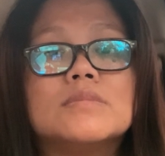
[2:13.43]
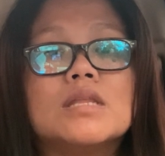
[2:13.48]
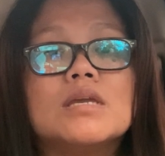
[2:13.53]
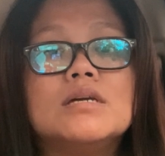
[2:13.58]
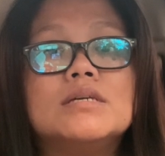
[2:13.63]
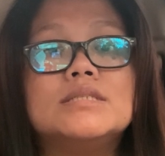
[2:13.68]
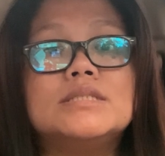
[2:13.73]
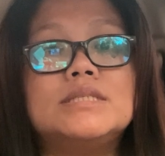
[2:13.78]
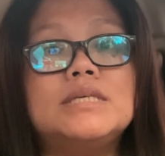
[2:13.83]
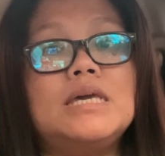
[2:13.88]

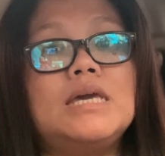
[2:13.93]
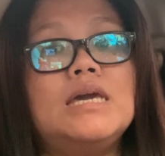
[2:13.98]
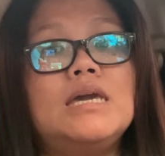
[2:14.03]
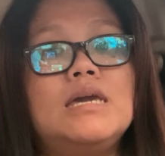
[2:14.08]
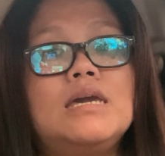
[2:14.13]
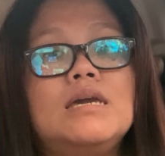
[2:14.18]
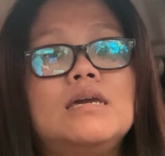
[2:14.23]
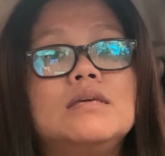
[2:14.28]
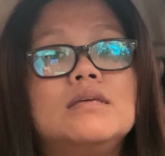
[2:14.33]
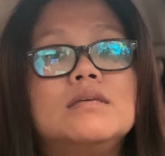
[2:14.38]

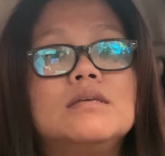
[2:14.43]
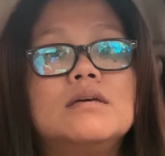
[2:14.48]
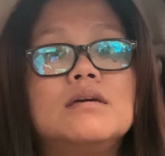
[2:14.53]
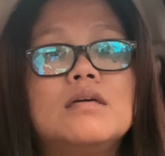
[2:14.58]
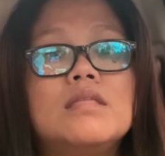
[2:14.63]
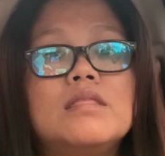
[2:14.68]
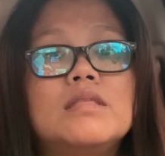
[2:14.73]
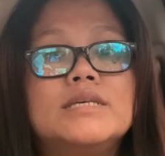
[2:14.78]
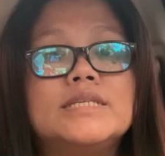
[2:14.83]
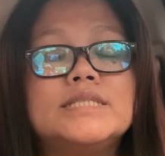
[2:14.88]
seeing
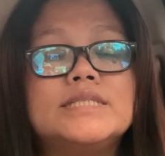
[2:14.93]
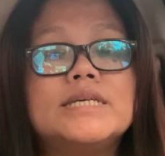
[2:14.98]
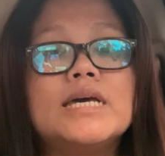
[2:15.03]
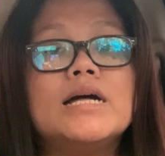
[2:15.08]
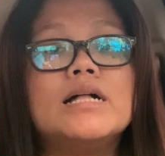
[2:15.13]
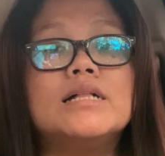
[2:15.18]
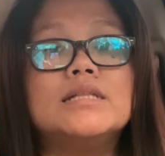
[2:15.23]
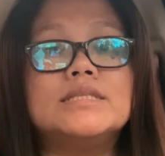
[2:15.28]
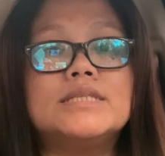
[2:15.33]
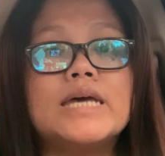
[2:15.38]
the
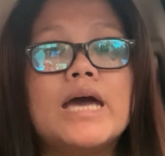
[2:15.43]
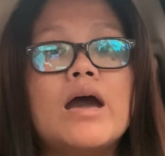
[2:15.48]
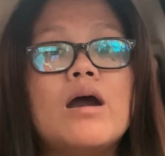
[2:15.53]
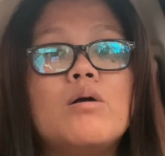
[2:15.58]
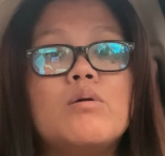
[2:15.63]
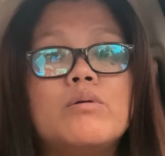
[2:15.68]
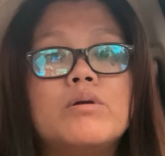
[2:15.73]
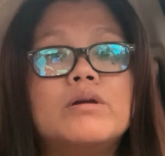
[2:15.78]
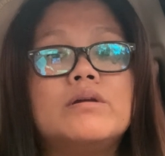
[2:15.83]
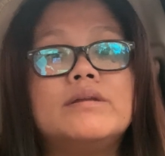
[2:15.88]
cell
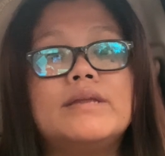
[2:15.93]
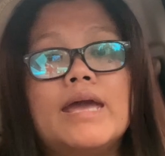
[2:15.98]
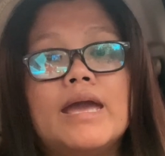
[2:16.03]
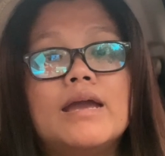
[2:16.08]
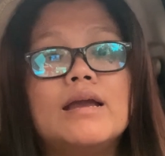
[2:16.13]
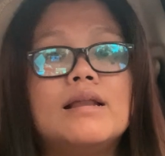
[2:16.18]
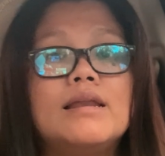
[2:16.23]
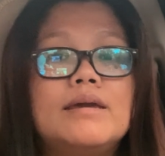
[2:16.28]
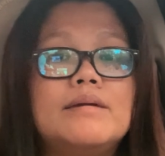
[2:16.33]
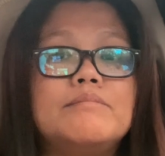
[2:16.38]
tower
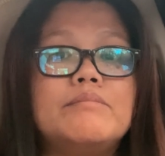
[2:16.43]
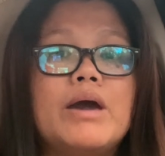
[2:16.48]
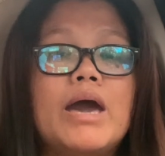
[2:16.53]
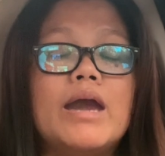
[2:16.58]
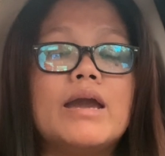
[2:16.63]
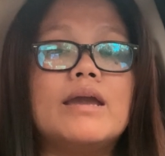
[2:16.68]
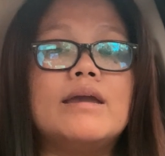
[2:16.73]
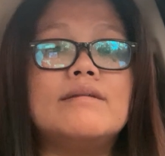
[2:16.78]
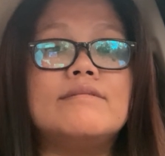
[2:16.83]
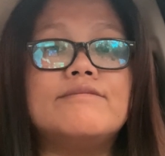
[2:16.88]
dangling
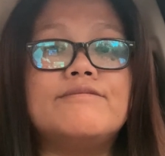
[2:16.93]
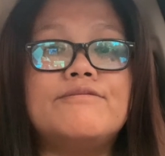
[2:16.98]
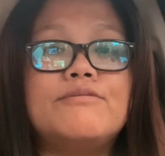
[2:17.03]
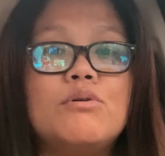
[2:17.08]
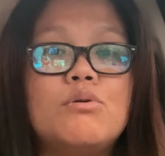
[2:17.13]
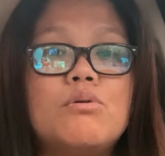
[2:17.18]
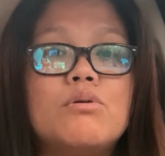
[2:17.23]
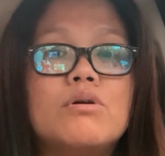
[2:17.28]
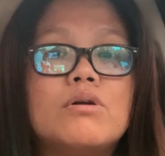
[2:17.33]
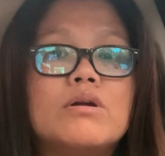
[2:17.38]
back and
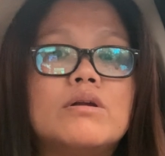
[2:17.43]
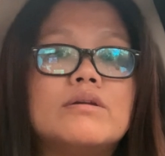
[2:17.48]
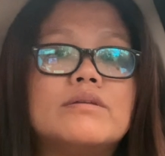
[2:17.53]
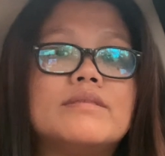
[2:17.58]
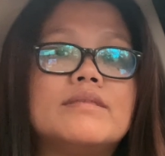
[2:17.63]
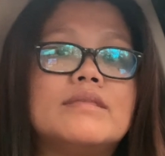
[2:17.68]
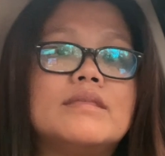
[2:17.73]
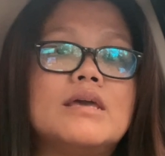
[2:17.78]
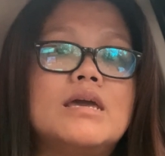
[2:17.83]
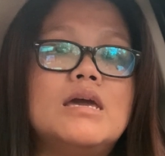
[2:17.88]

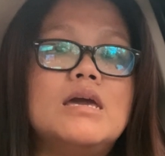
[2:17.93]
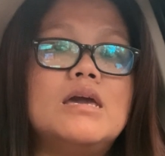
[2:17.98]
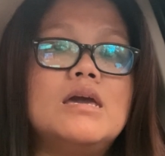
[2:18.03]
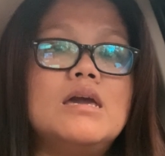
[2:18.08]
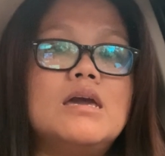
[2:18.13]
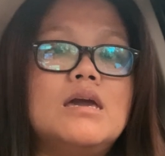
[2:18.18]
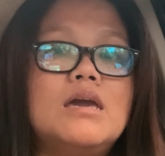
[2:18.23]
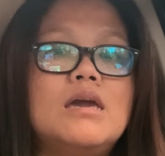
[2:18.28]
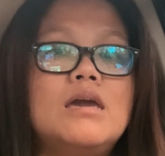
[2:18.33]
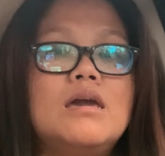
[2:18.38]
forth,
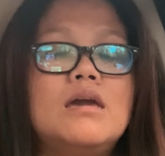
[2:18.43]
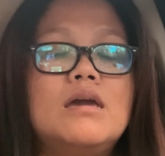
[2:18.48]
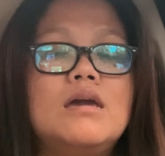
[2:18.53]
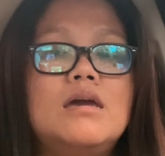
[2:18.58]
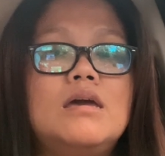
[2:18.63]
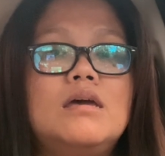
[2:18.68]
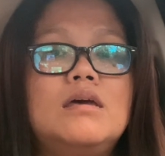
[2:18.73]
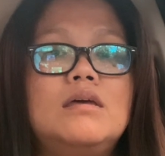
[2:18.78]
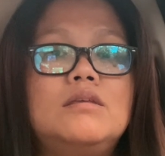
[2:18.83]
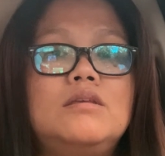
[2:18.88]

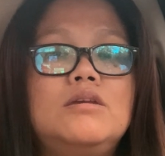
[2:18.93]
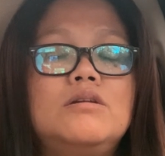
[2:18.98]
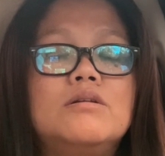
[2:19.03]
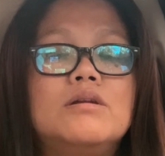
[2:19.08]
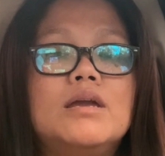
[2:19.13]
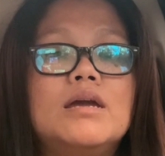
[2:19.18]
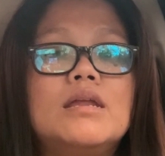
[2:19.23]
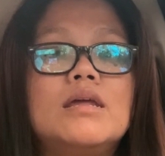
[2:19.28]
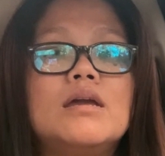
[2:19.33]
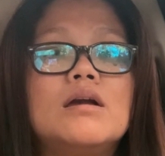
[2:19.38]
and you're
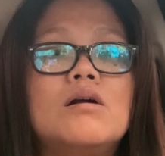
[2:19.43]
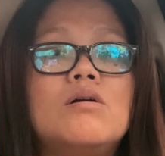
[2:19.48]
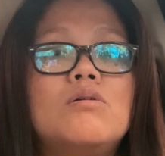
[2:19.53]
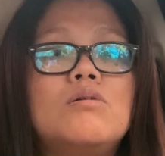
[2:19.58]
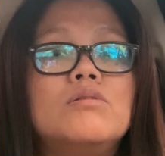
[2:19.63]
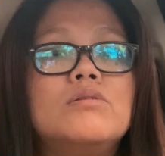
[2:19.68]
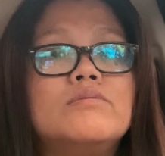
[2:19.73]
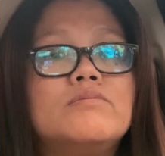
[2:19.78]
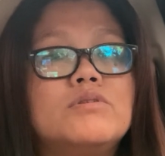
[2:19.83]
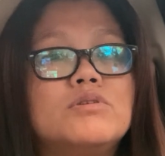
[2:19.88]
getting a
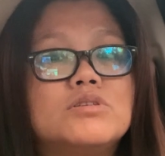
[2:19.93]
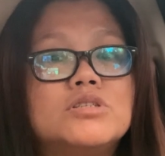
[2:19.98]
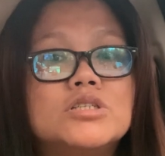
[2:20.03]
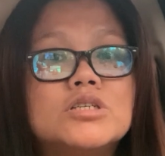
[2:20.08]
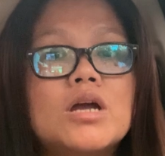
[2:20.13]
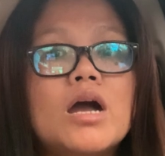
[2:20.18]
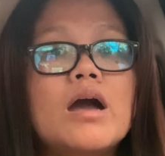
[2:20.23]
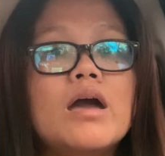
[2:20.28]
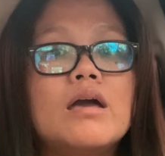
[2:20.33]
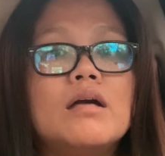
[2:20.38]
hold of your
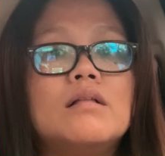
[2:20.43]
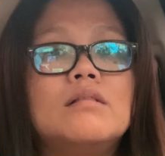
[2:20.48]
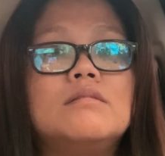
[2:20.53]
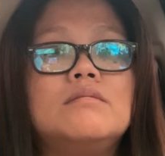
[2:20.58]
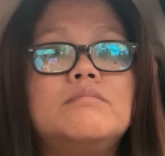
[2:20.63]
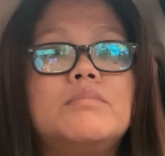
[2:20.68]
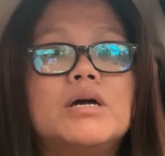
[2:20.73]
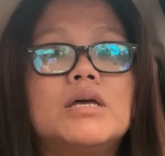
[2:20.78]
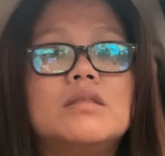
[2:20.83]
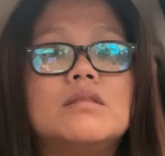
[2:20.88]

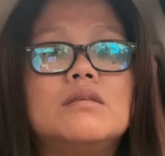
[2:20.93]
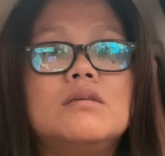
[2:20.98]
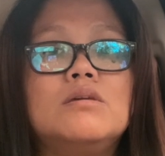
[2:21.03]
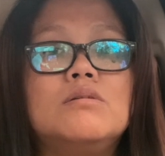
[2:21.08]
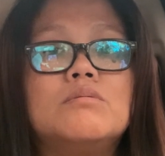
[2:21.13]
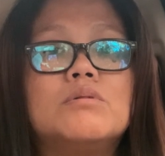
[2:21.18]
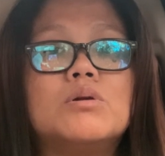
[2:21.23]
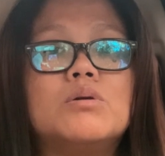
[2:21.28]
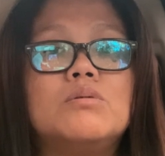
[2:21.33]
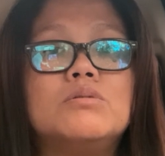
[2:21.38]
child, but
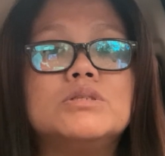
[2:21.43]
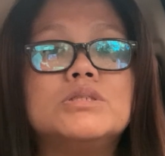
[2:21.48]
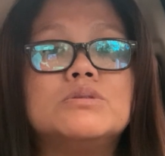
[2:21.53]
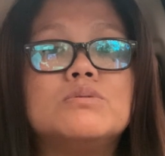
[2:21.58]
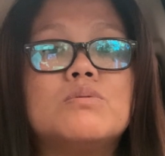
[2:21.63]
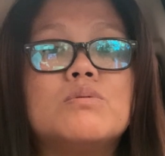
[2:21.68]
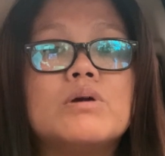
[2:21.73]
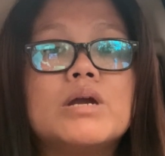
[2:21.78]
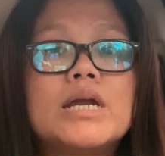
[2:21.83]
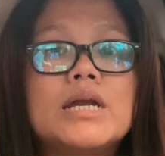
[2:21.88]
you were
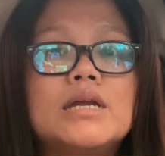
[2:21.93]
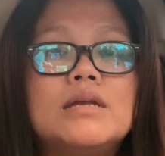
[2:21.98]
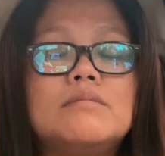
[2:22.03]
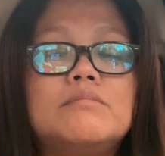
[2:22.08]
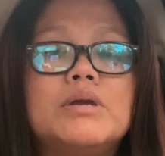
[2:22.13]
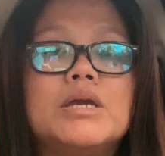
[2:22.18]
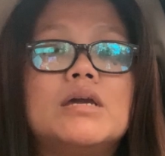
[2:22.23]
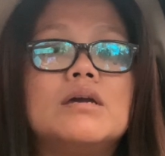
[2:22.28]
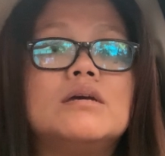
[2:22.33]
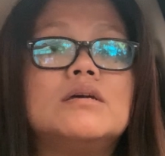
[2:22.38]
also
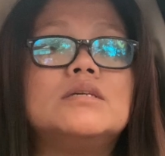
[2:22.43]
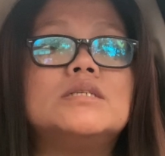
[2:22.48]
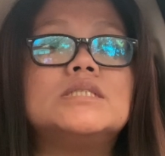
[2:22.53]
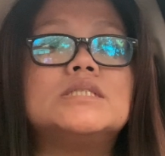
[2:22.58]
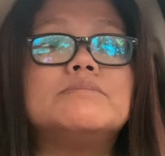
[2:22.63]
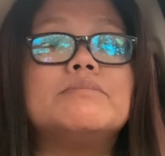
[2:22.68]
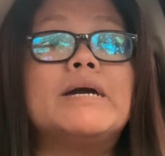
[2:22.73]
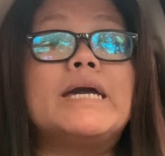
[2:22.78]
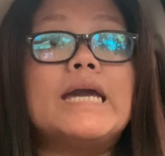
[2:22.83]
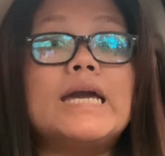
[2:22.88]
worried
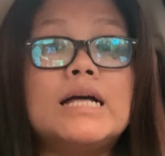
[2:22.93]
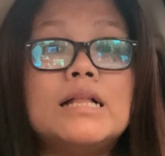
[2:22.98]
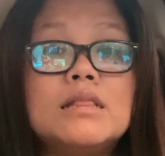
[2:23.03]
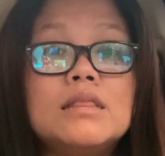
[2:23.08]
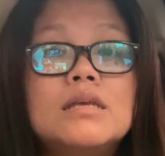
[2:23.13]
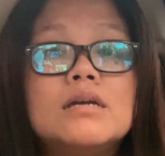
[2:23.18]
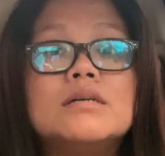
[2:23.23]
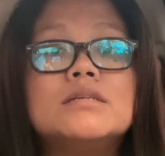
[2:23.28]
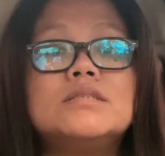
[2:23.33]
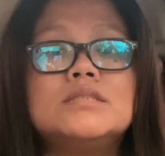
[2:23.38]
because my
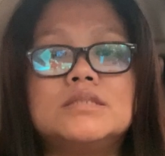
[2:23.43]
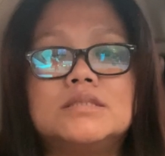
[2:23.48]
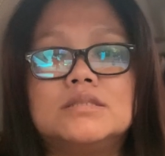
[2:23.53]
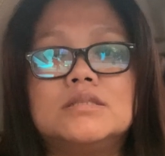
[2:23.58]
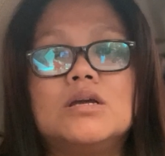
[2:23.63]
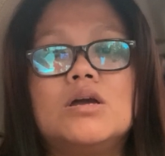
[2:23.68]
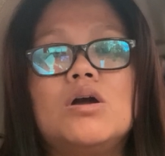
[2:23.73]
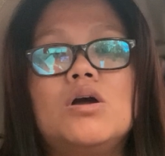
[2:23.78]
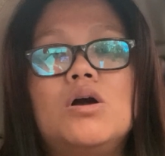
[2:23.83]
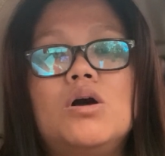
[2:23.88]
eldest
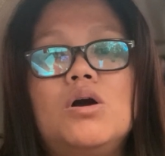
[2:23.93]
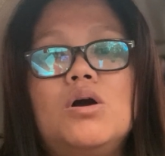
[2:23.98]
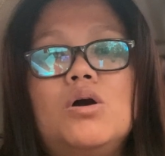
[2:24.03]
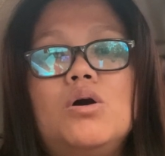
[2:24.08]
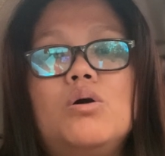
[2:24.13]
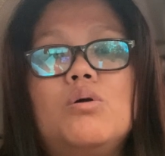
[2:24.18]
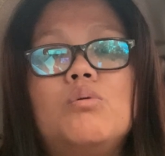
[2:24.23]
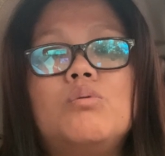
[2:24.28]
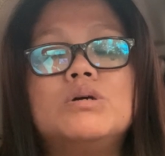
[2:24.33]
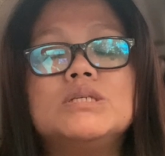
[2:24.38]

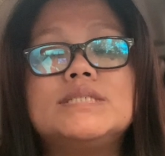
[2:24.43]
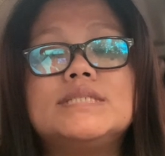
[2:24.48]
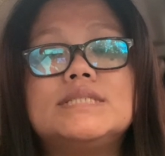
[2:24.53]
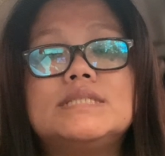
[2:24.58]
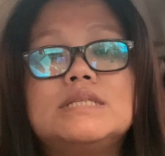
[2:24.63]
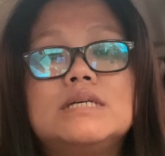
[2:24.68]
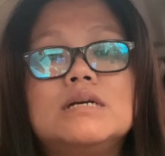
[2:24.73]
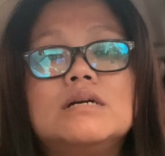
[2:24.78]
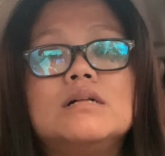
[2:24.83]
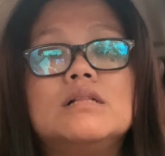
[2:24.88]
was
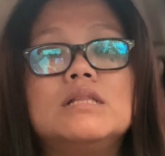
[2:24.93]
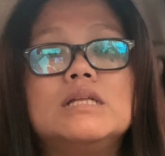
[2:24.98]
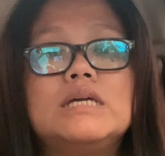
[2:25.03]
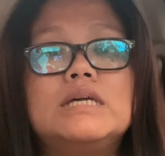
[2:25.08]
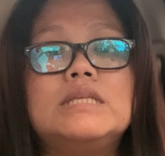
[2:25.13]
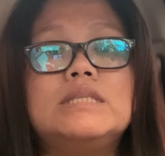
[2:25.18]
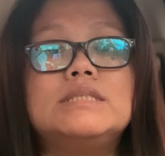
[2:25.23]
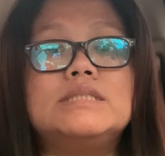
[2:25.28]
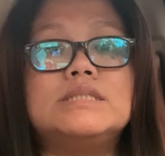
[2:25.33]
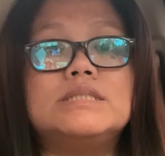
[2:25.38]
still
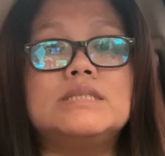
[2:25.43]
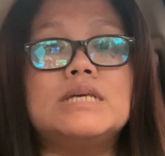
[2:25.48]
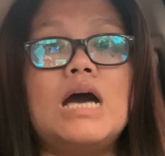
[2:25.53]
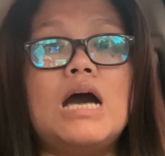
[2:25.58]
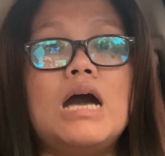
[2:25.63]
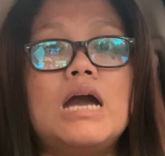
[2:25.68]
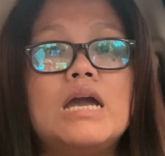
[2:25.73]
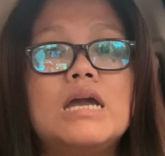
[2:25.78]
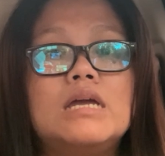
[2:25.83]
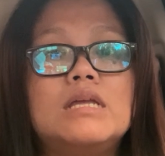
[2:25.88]

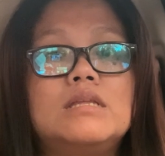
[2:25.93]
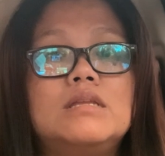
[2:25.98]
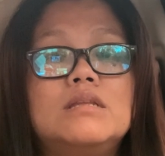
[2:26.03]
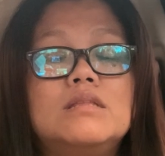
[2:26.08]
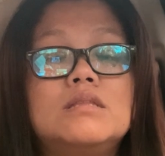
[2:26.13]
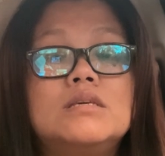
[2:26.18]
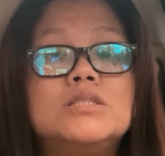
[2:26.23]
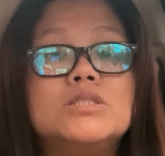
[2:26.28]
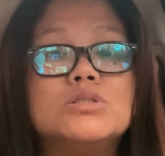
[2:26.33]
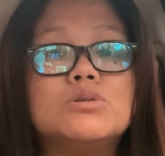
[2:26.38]
inside
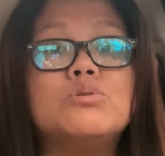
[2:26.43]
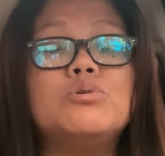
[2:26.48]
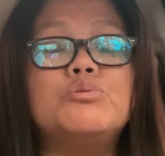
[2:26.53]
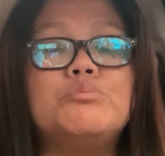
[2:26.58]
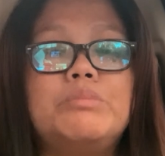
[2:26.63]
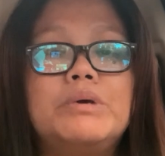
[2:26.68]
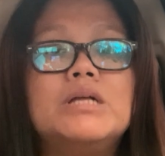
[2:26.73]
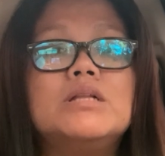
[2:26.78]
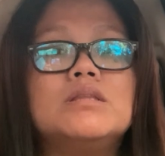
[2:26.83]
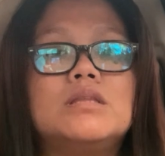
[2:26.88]
the
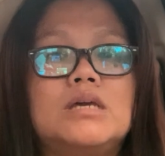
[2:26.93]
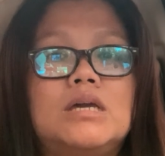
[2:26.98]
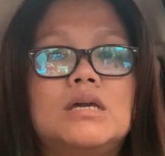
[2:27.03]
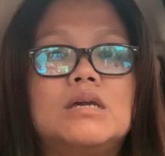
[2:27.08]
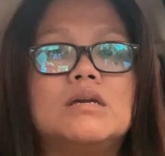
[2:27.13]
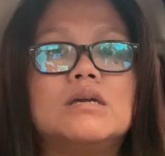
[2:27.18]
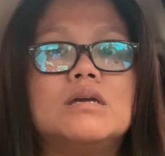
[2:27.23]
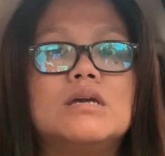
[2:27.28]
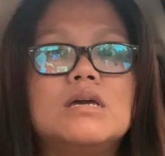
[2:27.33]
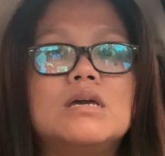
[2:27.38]
school building.